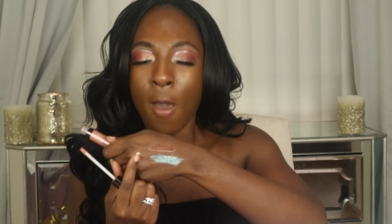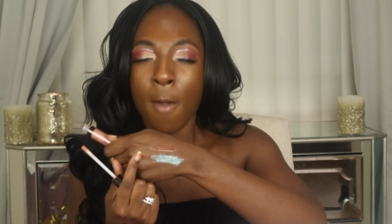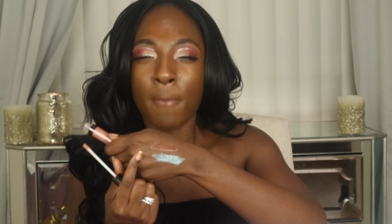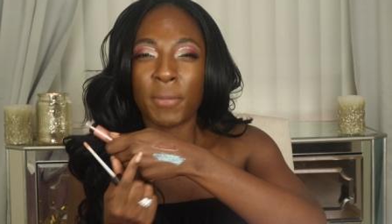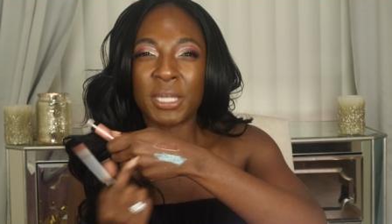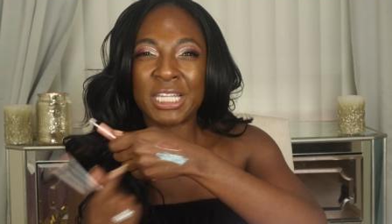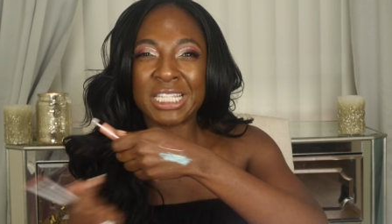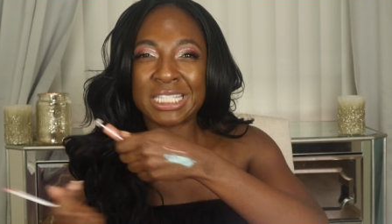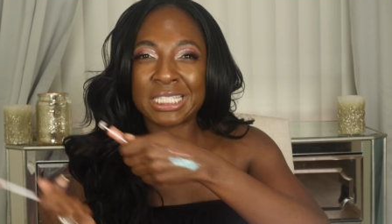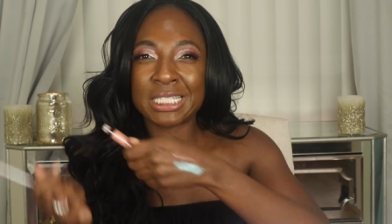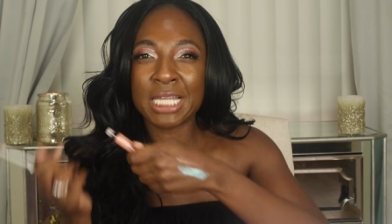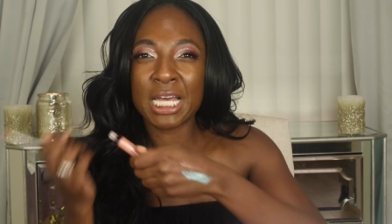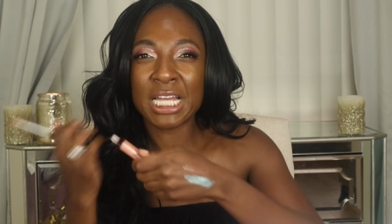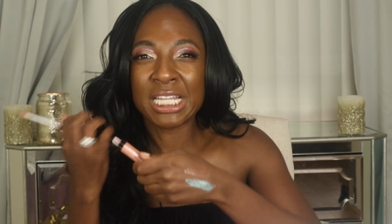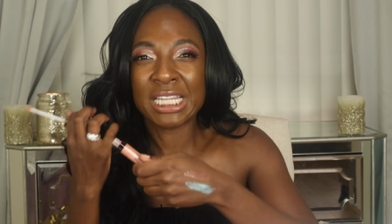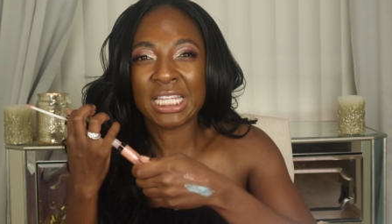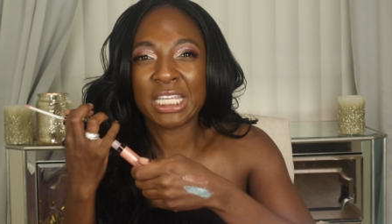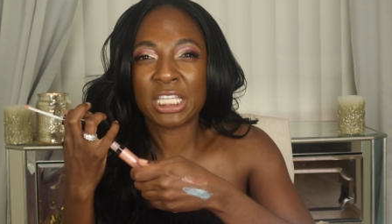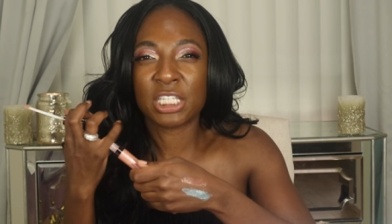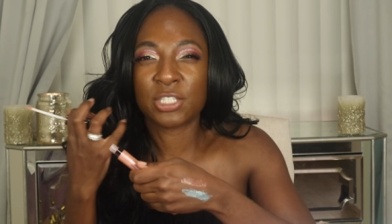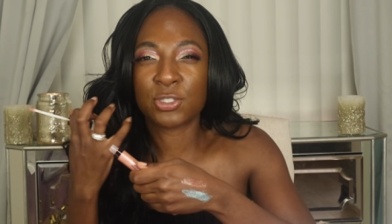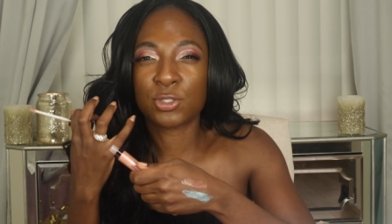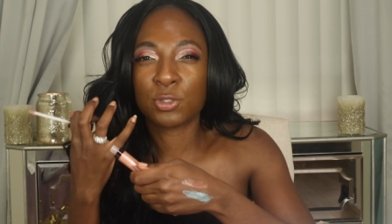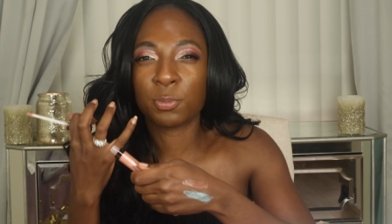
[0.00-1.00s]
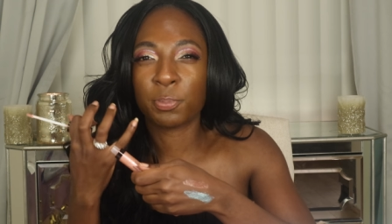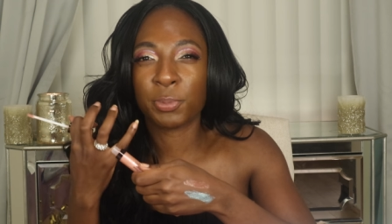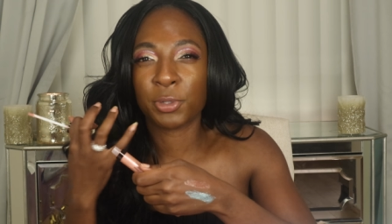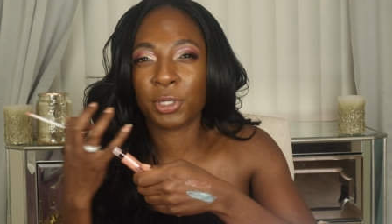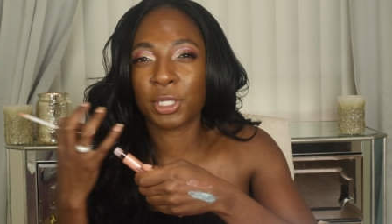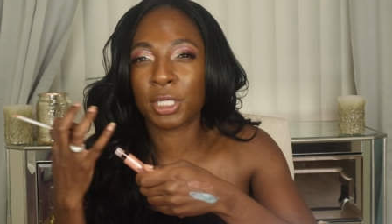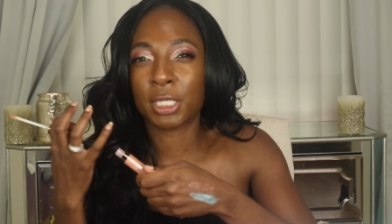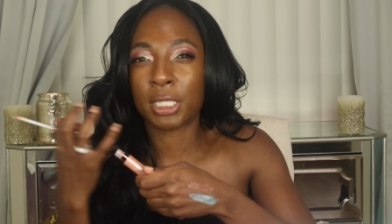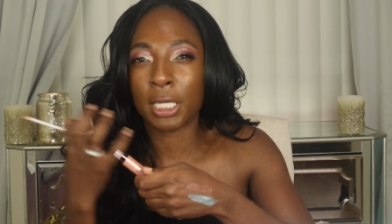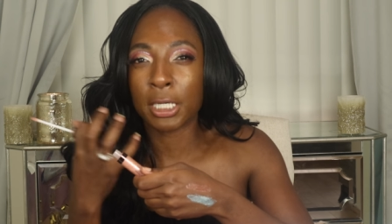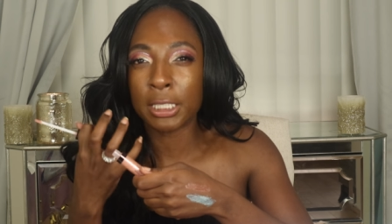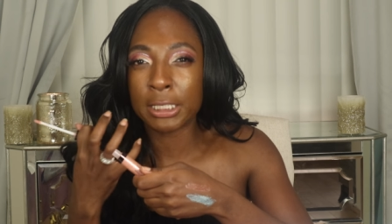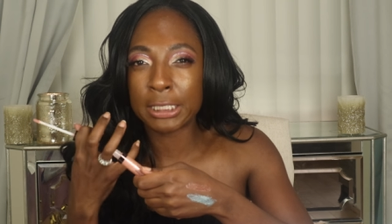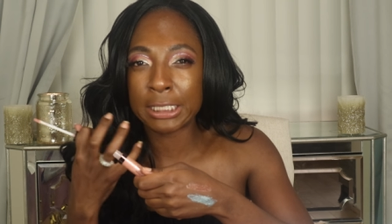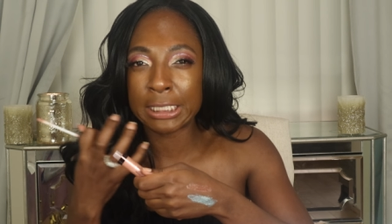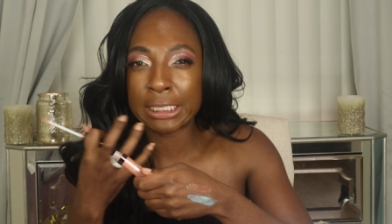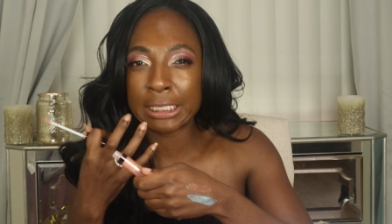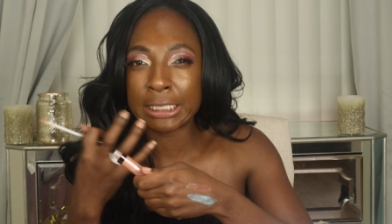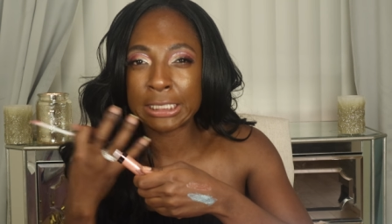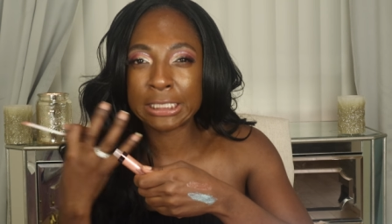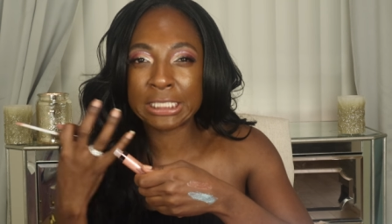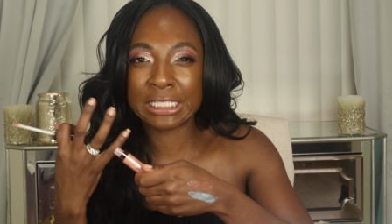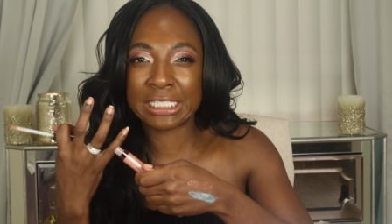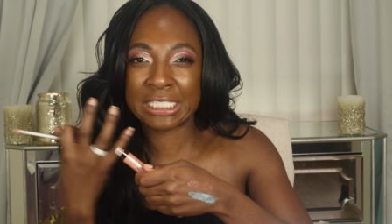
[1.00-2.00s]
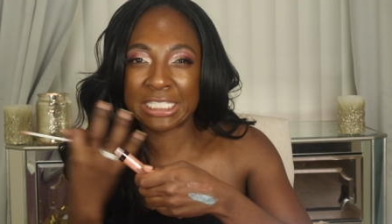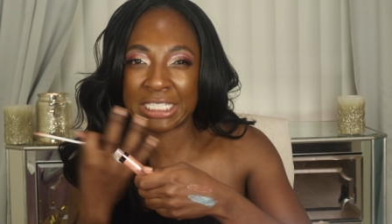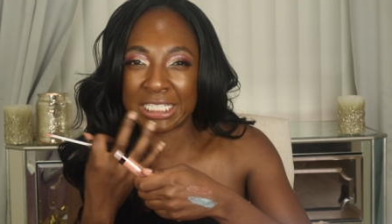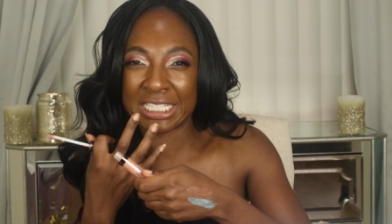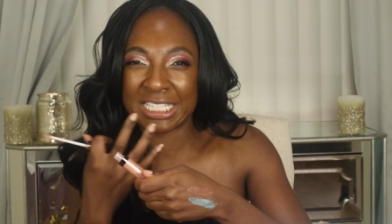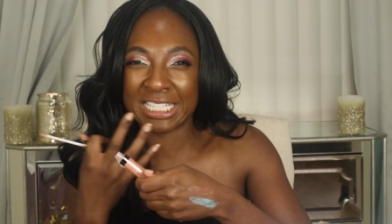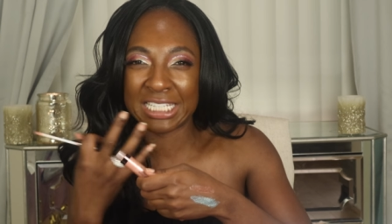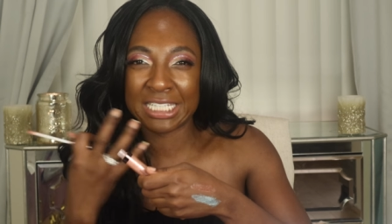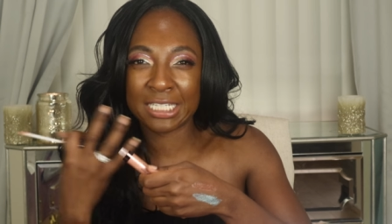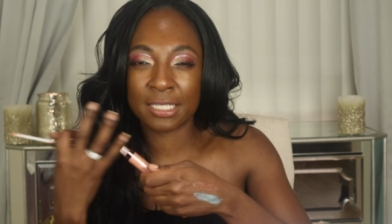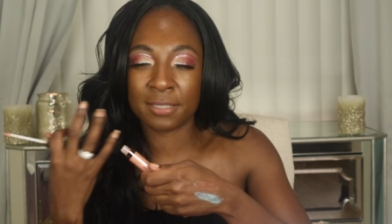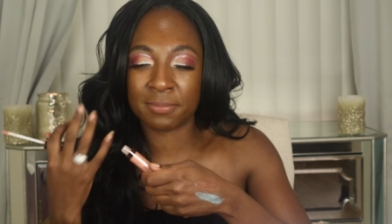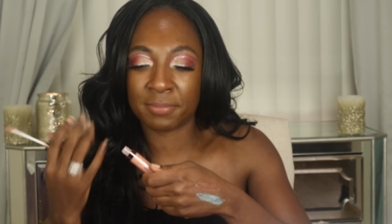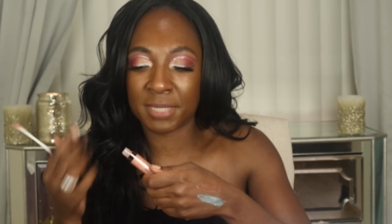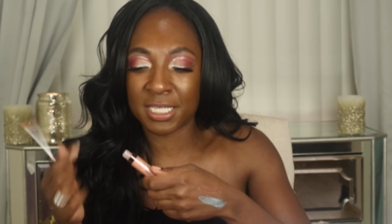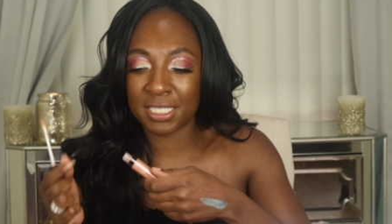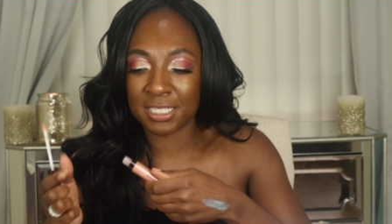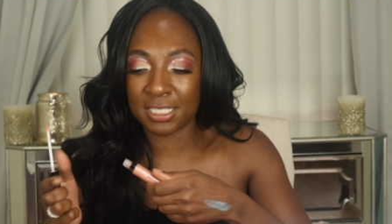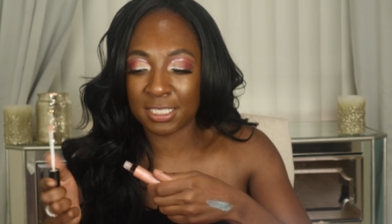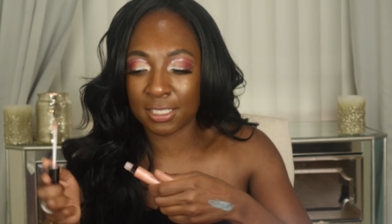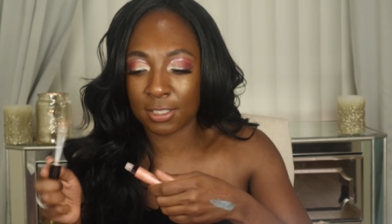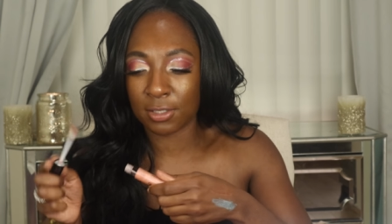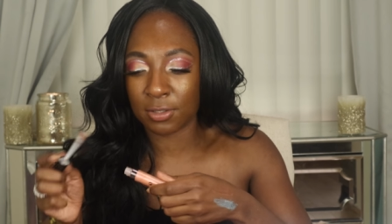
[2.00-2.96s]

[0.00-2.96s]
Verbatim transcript: but it's not like super gunky, sticky, messy.